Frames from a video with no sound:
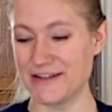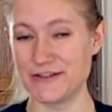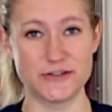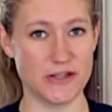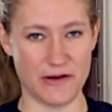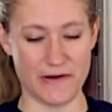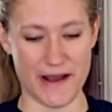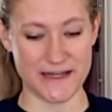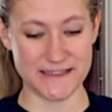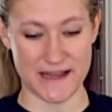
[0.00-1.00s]
So
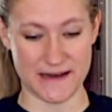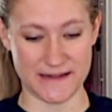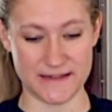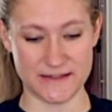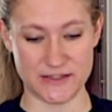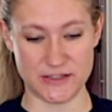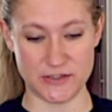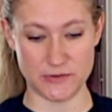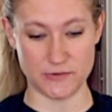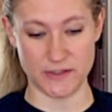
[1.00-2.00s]
I decided
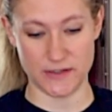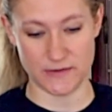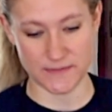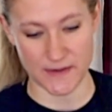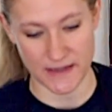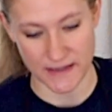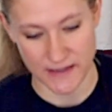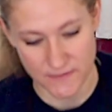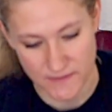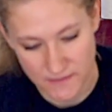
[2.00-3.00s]
to use my
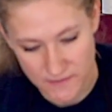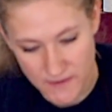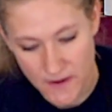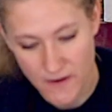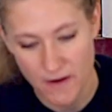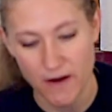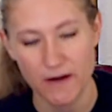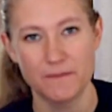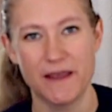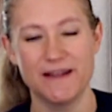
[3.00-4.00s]
cute little
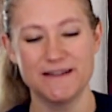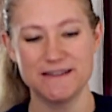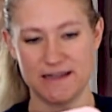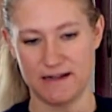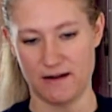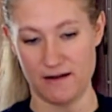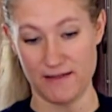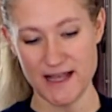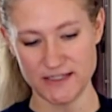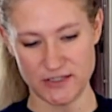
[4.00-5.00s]
heart pans that I got
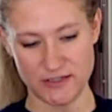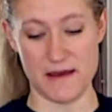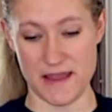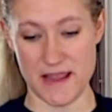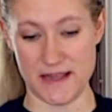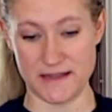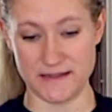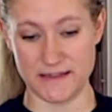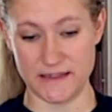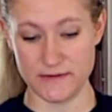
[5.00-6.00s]
last year
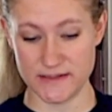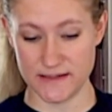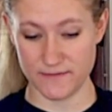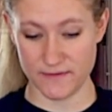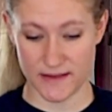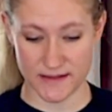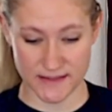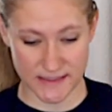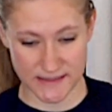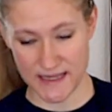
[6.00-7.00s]
and use them for
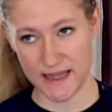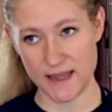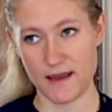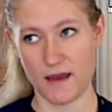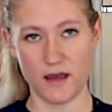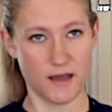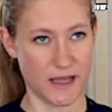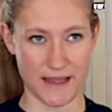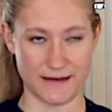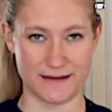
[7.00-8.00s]
Valentine's Day
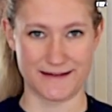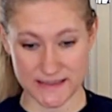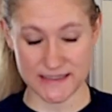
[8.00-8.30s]
again.